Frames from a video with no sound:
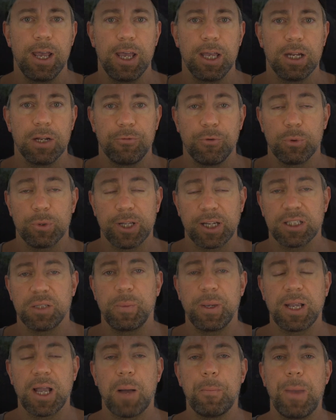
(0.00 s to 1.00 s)
And if you would like to
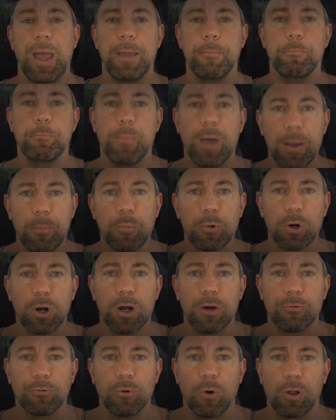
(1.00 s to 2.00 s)
become a member
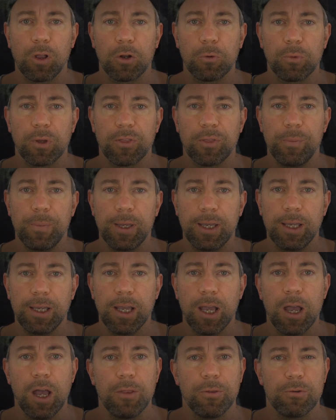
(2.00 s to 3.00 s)
of Roland With Me,
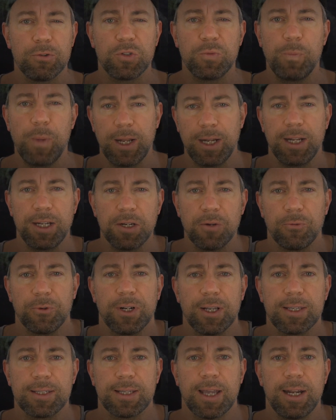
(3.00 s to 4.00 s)
there's many different
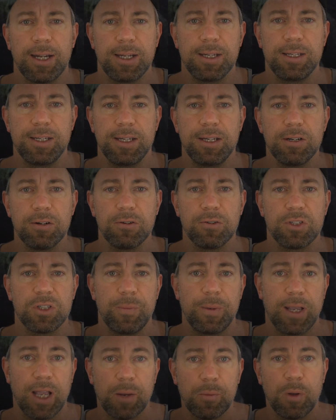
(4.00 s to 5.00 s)
exciting tiers to
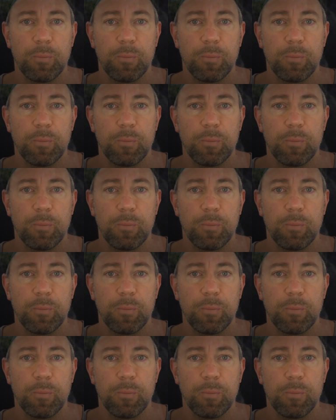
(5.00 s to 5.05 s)
become a